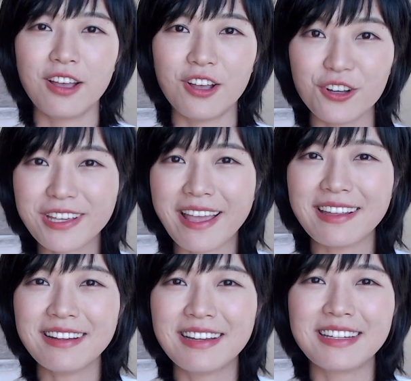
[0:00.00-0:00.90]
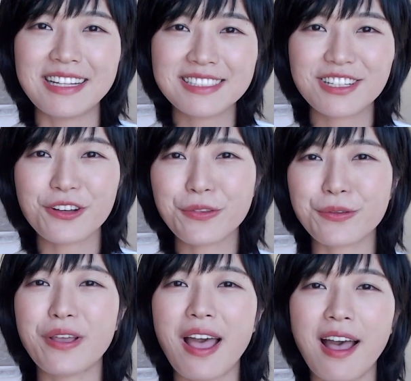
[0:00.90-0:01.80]
Okay, let's go
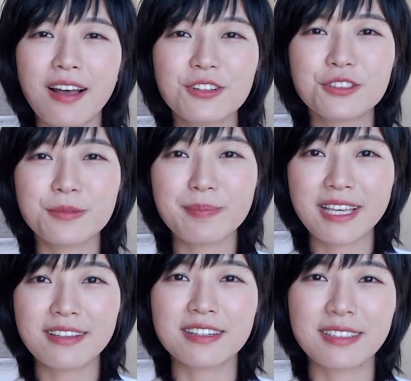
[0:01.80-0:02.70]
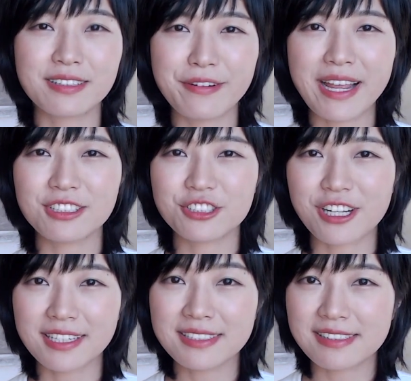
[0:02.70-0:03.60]
through how to make a correct
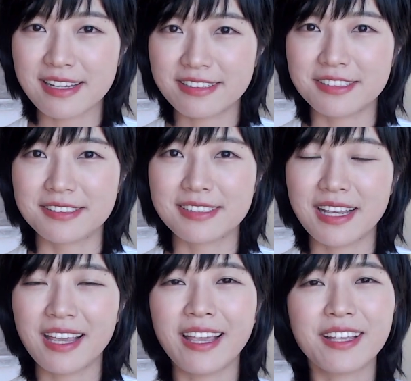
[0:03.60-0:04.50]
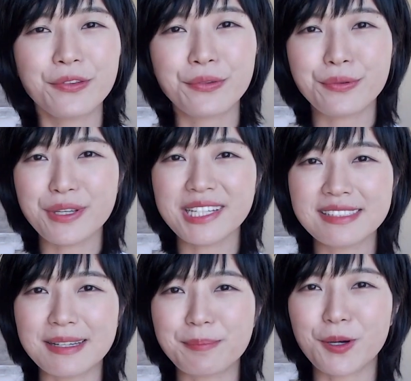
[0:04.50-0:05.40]
Chinese sentence in 3
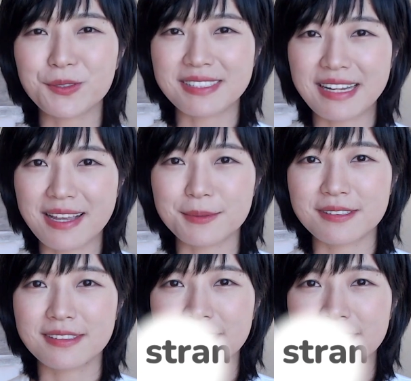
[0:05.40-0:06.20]
simple steps.